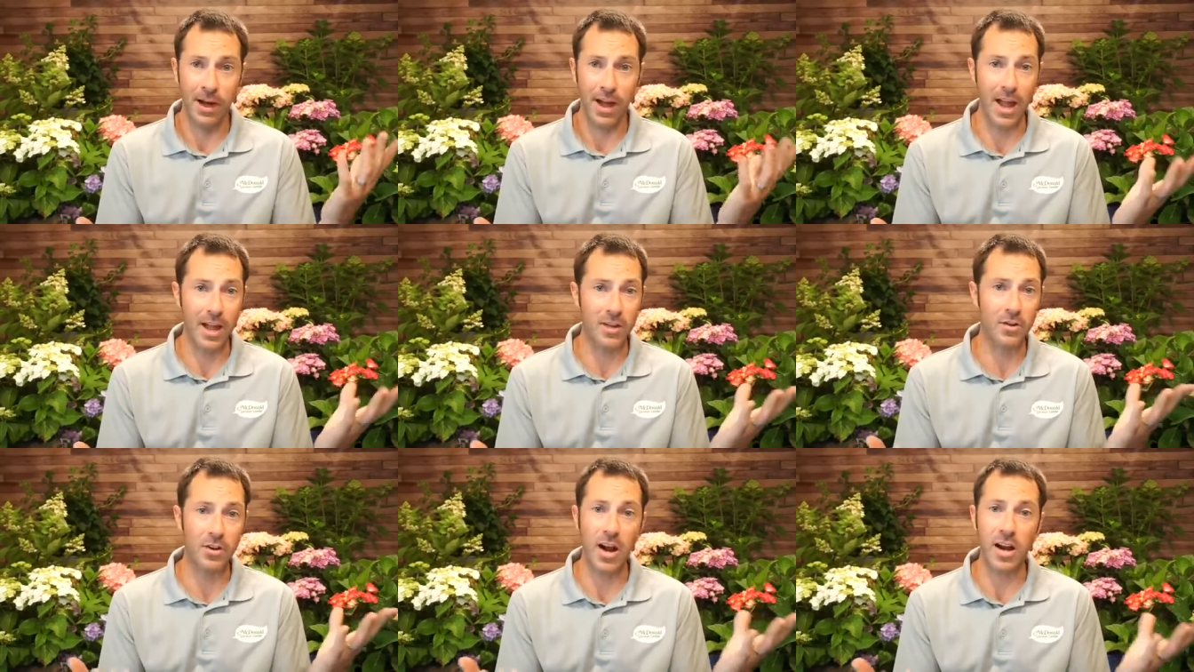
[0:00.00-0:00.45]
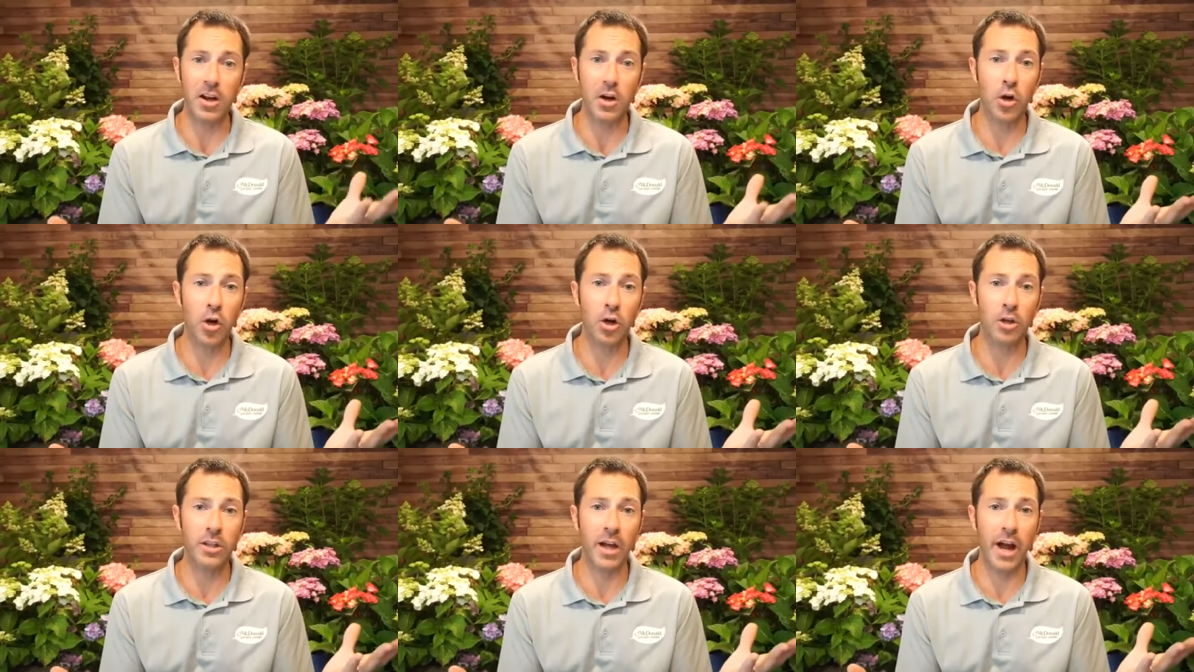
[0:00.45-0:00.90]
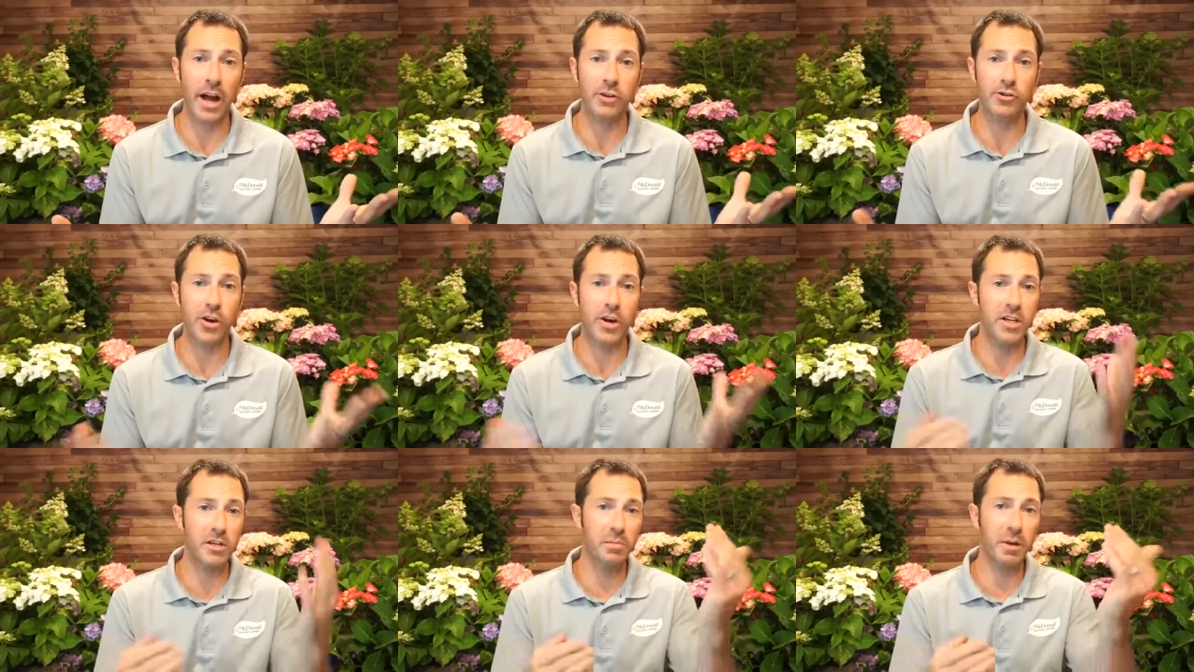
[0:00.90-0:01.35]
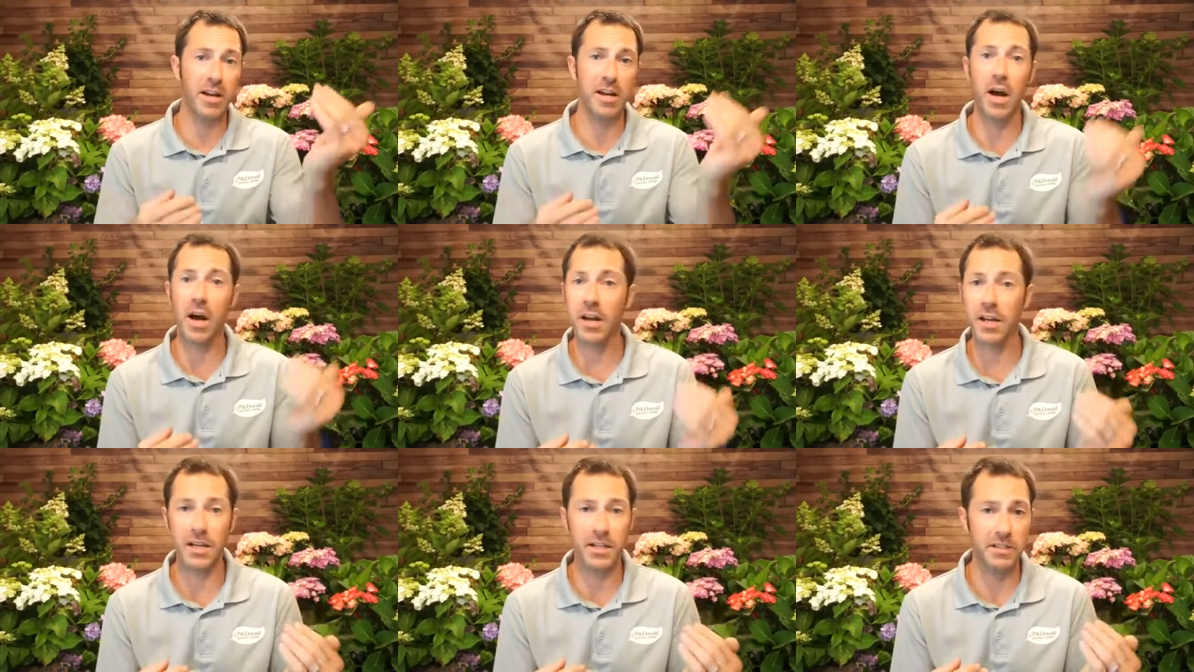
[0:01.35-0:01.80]
And you're not going to hurt the hydrangea by
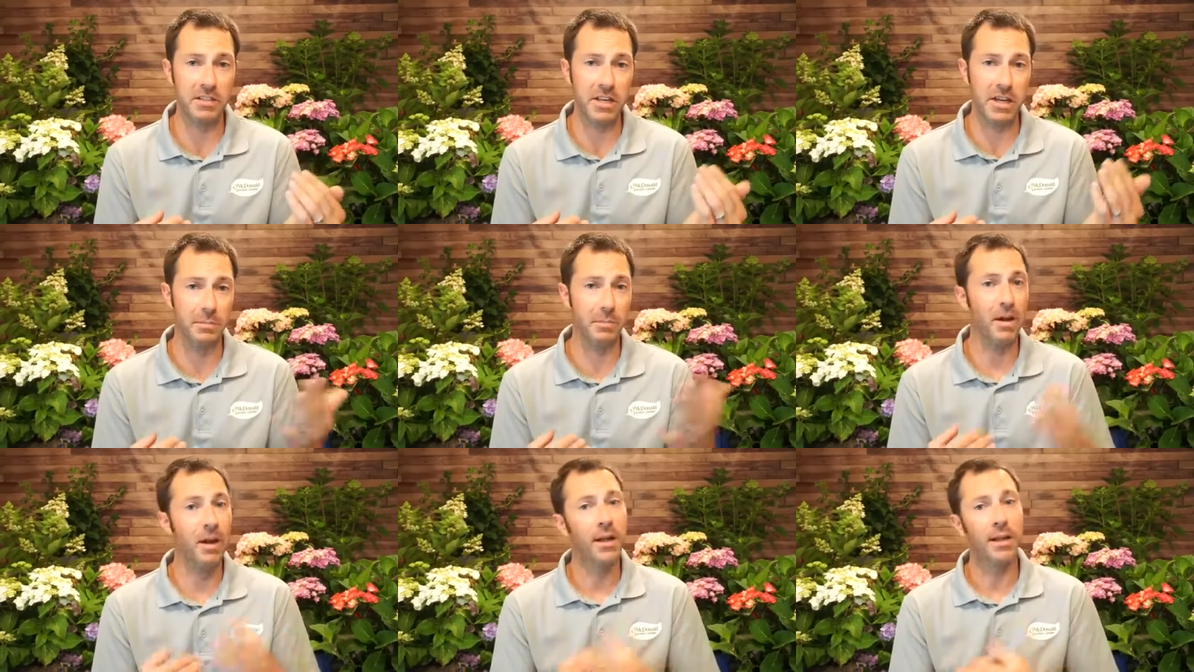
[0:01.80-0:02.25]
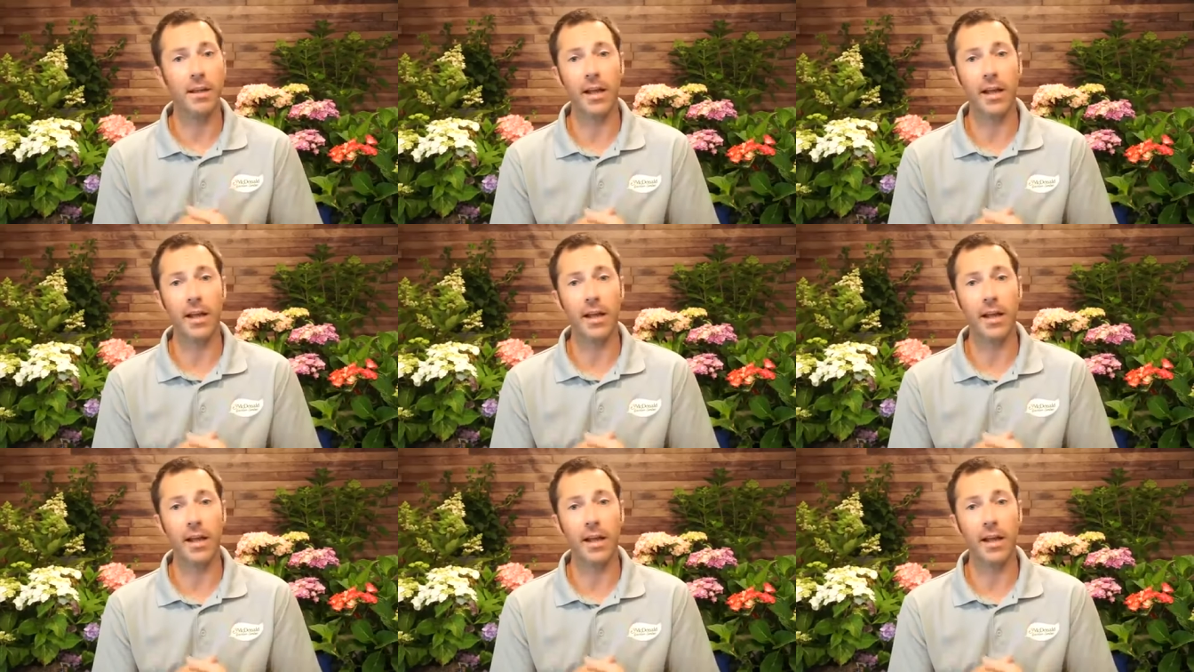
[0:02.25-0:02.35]
cutting it deep.